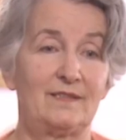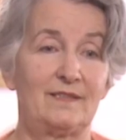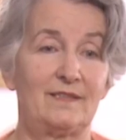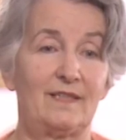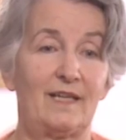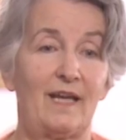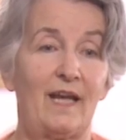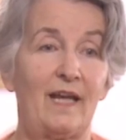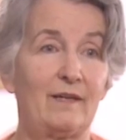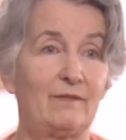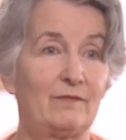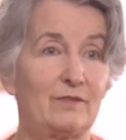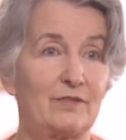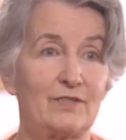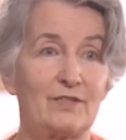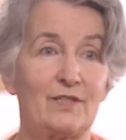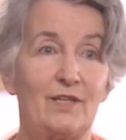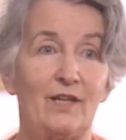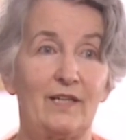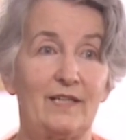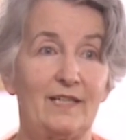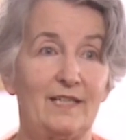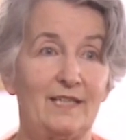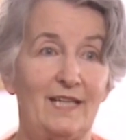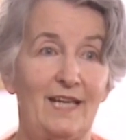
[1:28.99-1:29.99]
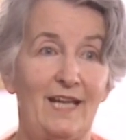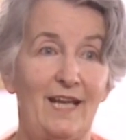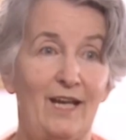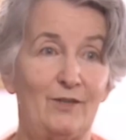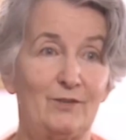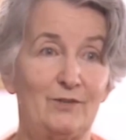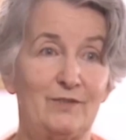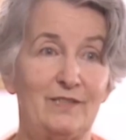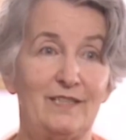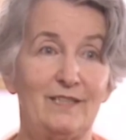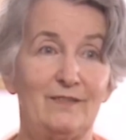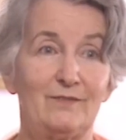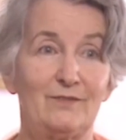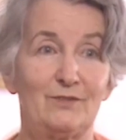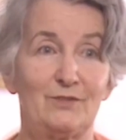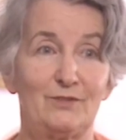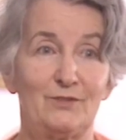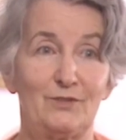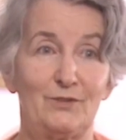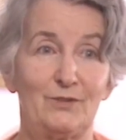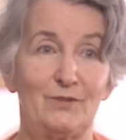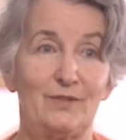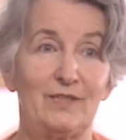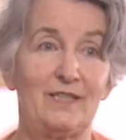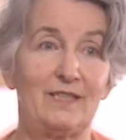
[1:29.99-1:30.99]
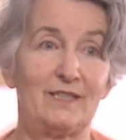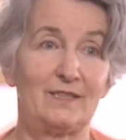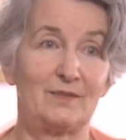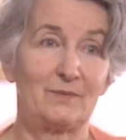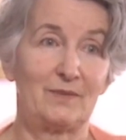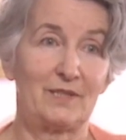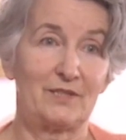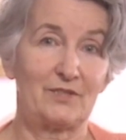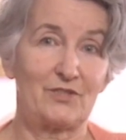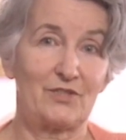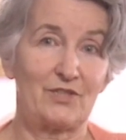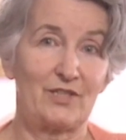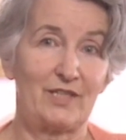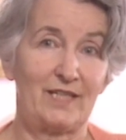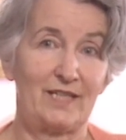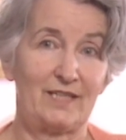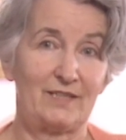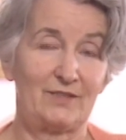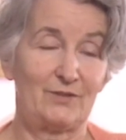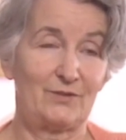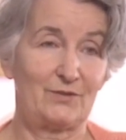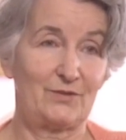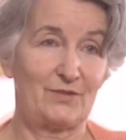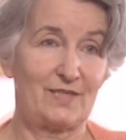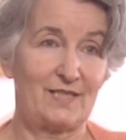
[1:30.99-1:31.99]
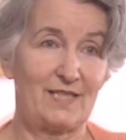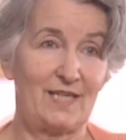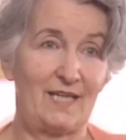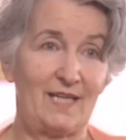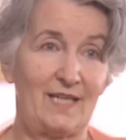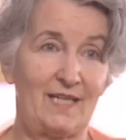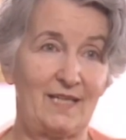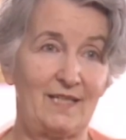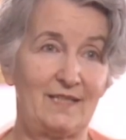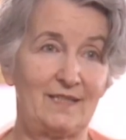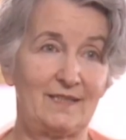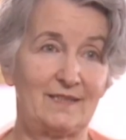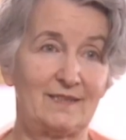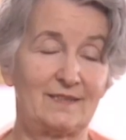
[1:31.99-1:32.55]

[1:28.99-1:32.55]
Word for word: I was not allowed even to hear what she had to say,